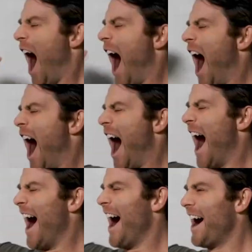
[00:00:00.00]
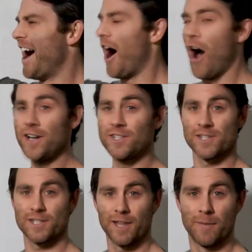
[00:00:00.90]
Ugh, I
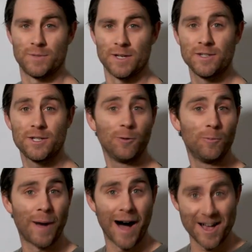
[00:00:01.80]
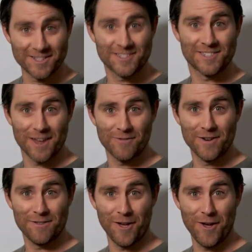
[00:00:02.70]
just slept in till past
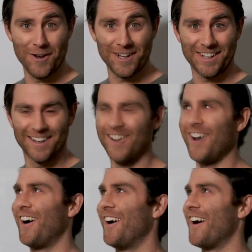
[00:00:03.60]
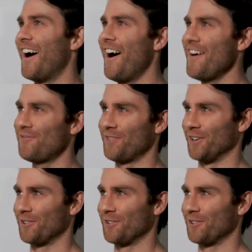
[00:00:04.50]
7:30. I feel